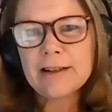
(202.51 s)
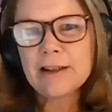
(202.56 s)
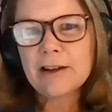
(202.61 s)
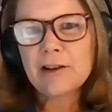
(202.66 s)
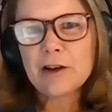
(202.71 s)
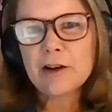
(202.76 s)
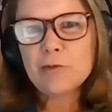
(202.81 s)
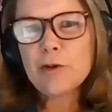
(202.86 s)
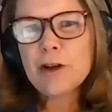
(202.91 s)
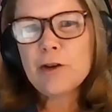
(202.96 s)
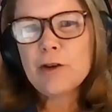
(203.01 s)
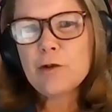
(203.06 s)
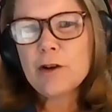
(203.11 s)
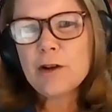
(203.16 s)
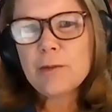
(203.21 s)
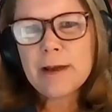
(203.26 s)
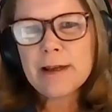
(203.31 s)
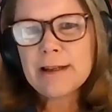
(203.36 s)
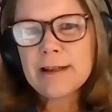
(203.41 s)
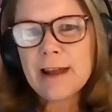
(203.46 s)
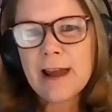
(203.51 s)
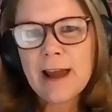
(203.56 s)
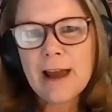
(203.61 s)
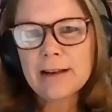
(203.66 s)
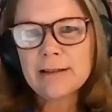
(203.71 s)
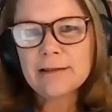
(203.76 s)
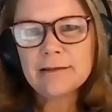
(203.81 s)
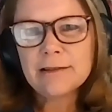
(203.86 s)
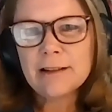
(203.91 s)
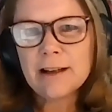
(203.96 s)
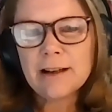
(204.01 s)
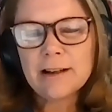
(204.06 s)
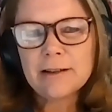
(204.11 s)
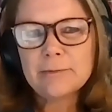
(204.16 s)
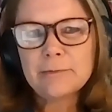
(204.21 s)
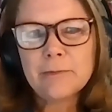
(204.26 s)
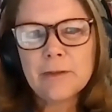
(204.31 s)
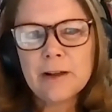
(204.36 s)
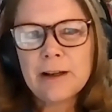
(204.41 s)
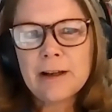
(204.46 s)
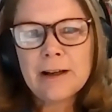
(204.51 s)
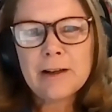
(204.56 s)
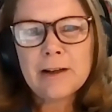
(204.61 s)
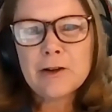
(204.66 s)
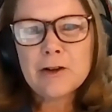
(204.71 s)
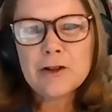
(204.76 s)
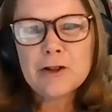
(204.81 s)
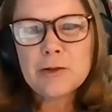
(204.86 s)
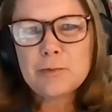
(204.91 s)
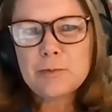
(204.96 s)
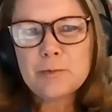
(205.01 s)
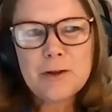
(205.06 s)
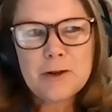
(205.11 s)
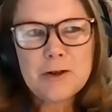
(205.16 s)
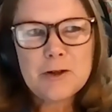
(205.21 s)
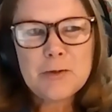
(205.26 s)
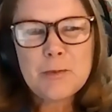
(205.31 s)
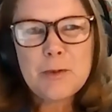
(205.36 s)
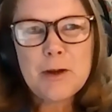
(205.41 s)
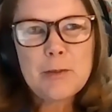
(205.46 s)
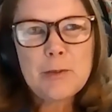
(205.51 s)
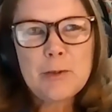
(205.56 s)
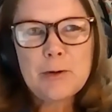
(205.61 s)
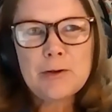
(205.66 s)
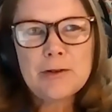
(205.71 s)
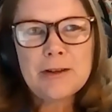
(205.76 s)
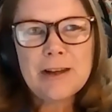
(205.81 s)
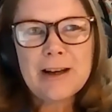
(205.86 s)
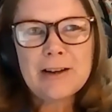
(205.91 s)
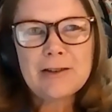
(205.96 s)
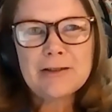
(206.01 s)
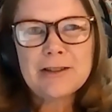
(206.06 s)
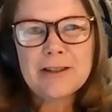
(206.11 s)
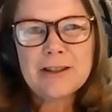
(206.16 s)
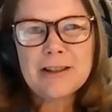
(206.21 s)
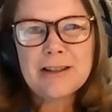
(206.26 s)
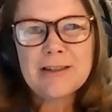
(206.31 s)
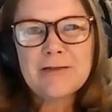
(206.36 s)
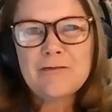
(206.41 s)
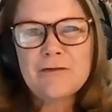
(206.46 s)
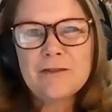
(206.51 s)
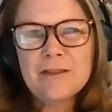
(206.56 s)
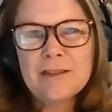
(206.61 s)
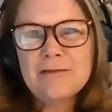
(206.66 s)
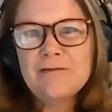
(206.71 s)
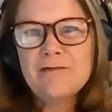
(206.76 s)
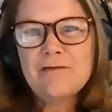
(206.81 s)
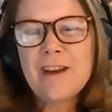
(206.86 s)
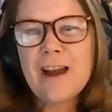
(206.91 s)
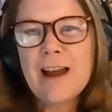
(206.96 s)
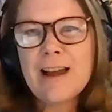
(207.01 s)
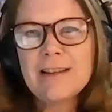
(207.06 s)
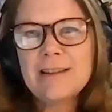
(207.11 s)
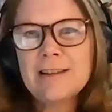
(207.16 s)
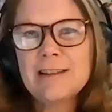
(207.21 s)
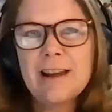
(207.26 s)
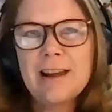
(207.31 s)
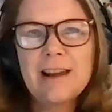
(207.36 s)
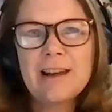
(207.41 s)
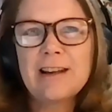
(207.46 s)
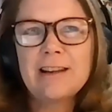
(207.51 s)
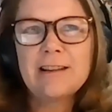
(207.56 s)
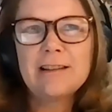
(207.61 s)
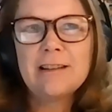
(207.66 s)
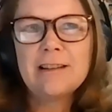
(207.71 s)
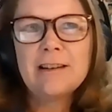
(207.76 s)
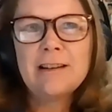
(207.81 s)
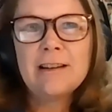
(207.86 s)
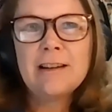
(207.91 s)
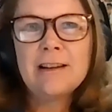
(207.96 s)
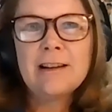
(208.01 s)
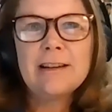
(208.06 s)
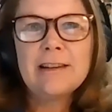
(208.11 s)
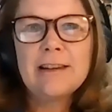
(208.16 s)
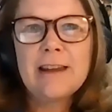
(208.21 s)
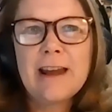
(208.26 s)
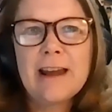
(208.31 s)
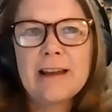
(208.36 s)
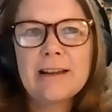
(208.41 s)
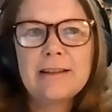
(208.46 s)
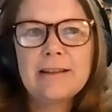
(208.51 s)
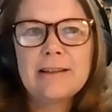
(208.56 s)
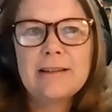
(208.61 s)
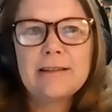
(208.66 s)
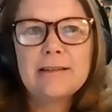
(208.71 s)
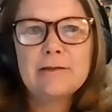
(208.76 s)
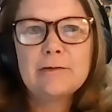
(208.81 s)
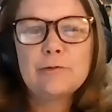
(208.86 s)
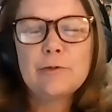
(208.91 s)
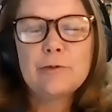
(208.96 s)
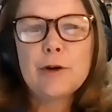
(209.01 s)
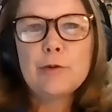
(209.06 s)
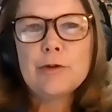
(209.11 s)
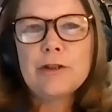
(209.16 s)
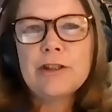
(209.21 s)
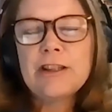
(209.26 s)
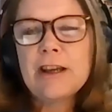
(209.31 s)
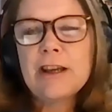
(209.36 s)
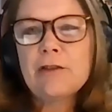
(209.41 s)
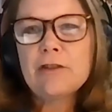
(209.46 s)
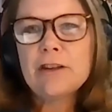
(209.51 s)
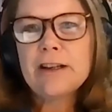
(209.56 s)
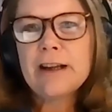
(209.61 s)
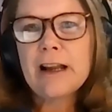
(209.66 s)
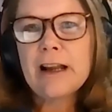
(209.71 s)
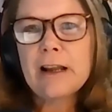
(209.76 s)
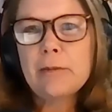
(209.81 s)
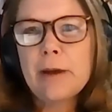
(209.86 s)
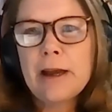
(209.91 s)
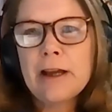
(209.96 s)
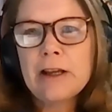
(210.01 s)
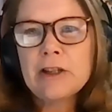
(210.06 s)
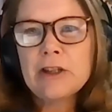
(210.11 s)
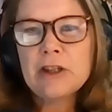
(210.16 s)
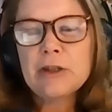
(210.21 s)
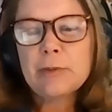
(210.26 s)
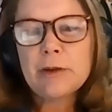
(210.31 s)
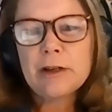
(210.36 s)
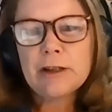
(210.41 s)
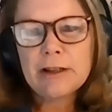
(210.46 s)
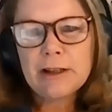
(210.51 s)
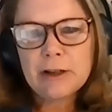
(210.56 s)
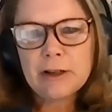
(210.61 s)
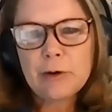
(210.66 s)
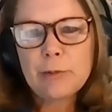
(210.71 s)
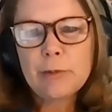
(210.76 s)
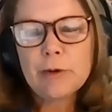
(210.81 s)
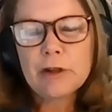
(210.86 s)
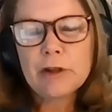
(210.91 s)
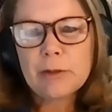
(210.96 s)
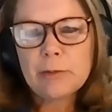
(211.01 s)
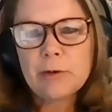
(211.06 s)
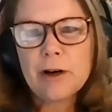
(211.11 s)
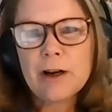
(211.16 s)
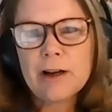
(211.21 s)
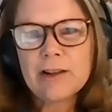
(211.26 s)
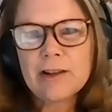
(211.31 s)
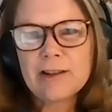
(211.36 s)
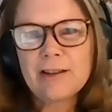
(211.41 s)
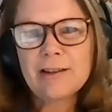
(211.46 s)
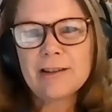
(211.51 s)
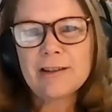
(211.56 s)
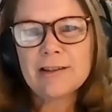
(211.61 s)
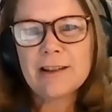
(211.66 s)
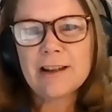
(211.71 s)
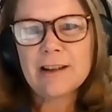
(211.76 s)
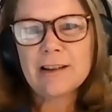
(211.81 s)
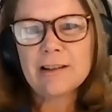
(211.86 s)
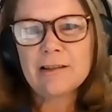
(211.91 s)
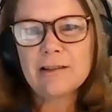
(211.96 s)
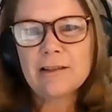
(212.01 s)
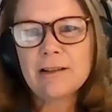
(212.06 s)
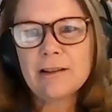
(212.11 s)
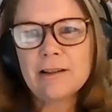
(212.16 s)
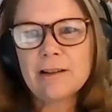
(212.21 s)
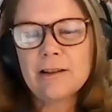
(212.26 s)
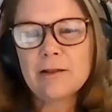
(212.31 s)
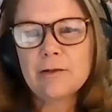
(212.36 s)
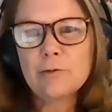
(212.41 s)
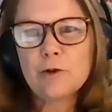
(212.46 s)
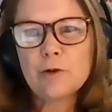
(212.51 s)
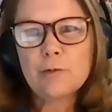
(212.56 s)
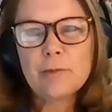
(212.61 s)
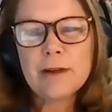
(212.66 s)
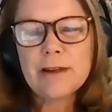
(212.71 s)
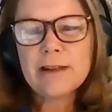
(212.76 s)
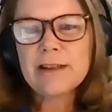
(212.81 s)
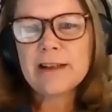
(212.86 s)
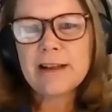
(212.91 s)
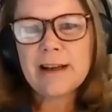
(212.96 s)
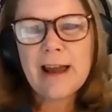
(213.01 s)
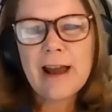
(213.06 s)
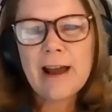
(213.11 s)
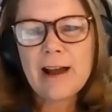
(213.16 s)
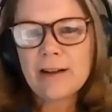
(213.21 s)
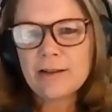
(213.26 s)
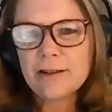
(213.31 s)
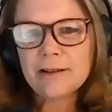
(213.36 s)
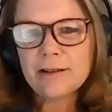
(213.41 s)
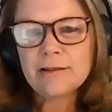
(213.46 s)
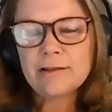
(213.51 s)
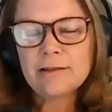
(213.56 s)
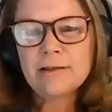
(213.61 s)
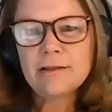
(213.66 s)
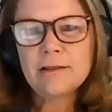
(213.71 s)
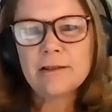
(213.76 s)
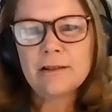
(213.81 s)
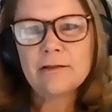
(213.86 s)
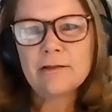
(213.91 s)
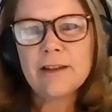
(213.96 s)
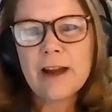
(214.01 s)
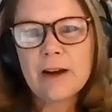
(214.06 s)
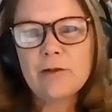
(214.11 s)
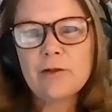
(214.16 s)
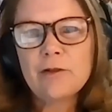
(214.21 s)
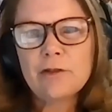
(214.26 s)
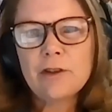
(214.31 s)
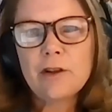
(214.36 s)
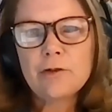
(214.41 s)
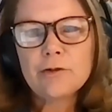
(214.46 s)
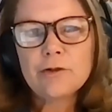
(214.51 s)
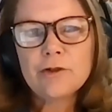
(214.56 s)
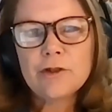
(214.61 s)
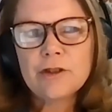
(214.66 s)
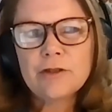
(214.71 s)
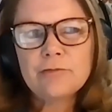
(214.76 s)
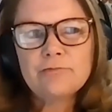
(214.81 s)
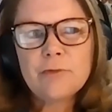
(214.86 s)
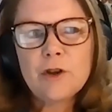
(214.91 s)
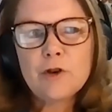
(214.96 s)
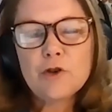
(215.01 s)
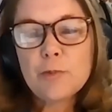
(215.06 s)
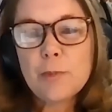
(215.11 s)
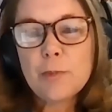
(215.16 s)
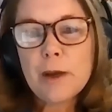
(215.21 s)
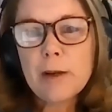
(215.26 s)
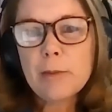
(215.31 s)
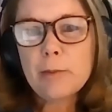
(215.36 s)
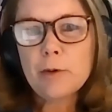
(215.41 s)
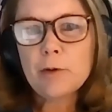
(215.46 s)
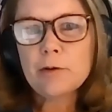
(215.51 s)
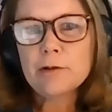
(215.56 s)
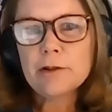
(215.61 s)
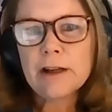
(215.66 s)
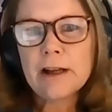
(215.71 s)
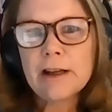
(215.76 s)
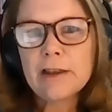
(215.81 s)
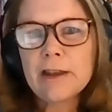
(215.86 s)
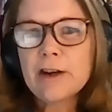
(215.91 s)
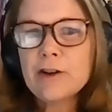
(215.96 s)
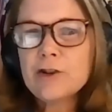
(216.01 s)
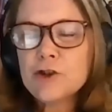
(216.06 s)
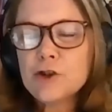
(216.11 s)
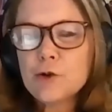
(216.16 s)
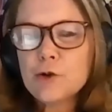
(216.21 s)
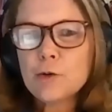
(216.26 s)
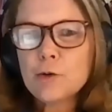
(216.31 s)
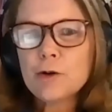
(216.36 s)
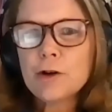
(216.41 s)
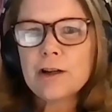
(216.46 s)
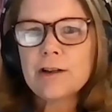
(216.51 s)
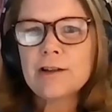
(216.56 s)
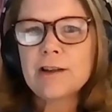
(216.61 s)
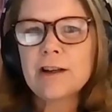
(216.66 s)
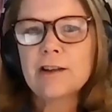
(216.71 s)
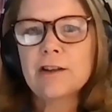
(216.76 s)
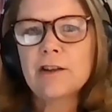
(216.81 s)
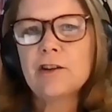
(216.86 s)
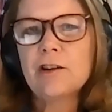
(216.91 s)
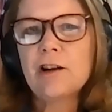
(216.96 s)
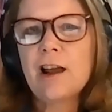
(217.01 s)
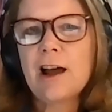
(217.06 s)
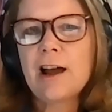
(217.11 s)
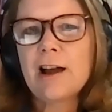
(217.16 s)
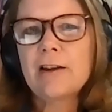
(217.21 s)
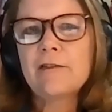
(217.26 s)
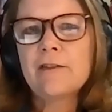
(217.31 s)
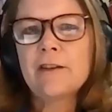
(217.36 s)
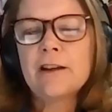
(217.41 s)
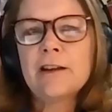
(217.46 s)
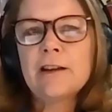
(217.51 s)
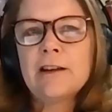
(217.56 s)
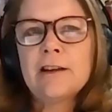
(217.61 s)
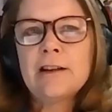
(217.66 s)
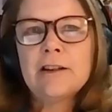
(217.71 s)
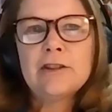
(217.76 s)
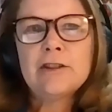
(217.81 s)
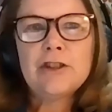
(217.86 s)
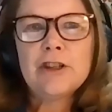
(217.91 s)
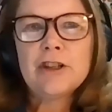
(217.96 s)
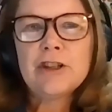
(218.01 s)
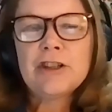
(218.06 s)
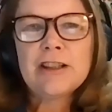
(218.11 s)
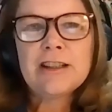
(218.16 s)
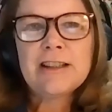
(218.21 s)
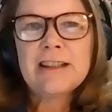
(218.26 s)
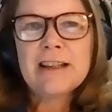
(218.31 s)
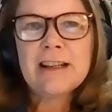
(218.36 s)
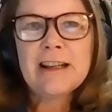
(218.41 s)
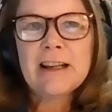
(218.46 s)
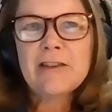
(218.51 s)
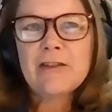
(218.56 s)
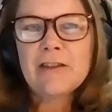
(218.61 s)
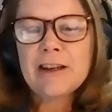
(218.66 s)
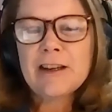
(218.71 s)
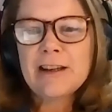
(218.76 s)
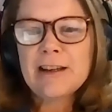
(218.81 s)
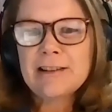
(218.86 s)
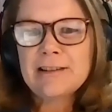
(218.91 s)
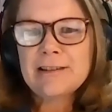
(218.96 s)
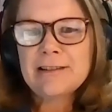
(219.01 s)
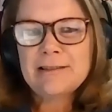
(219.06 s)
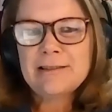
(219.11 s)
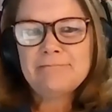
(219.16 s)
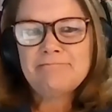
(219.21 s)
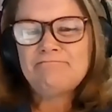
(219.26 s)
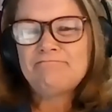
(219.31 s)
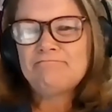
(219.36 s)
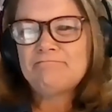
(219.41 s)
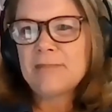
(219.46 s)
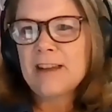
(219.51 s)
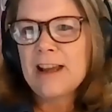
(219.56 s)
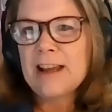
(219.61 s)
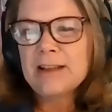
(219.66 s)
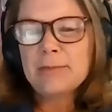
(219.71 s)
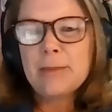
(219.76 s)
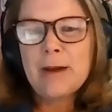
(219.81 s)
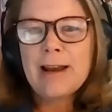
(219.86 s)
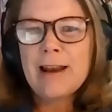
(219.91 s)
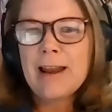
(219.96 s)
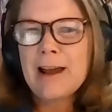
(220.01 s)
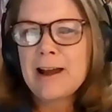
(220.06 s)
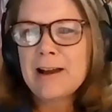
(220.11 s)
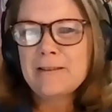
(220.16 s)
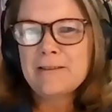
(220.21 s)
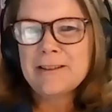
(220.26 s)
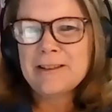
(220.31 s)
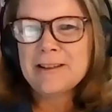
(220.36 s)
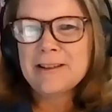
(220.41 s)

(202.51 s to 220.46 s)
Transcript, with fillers: So, and we don't want to miss that. Um, there's there's people that are just fascinating that we would see on a daily basis, but until we put the brakes on and look, we're missing out on that those those people and their stories and their life, just as significant as my life.